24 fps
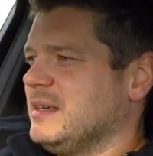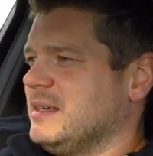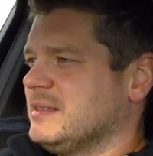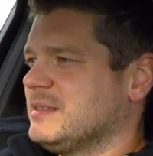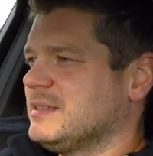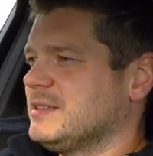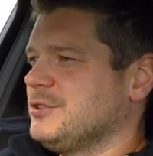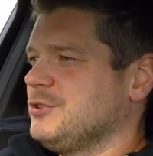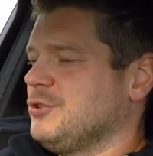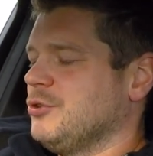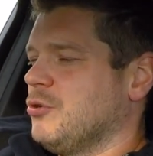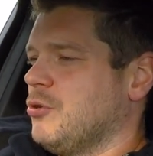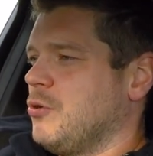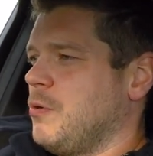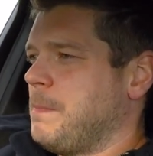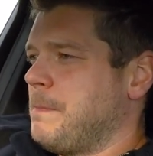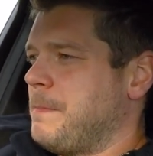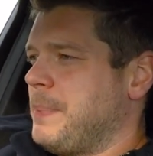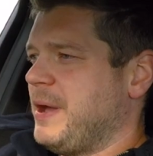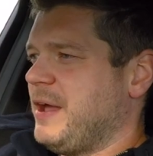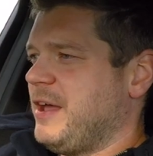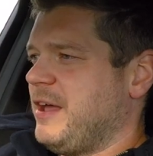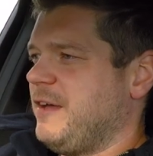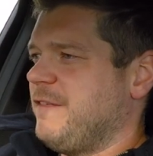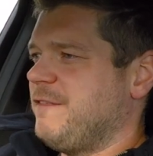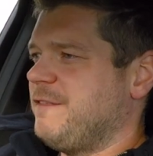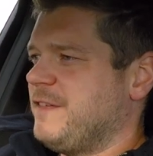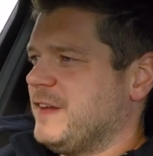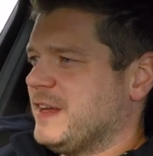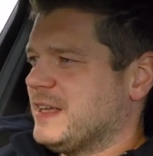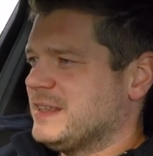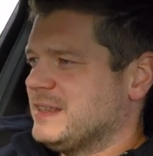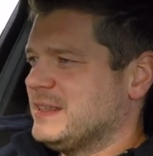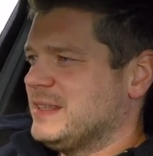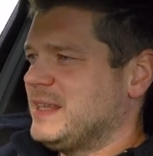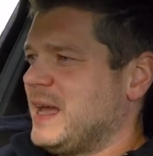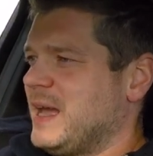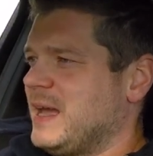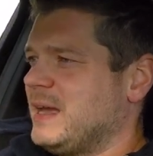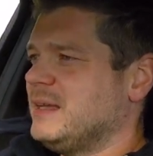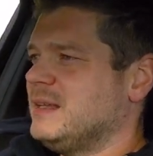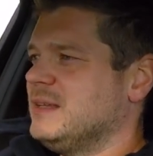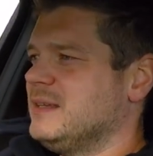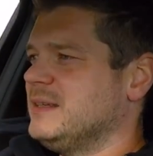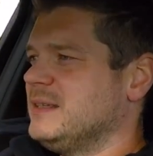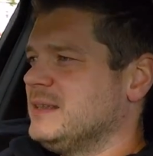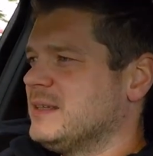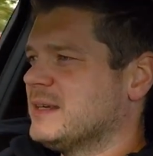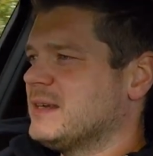it's your perfect daily,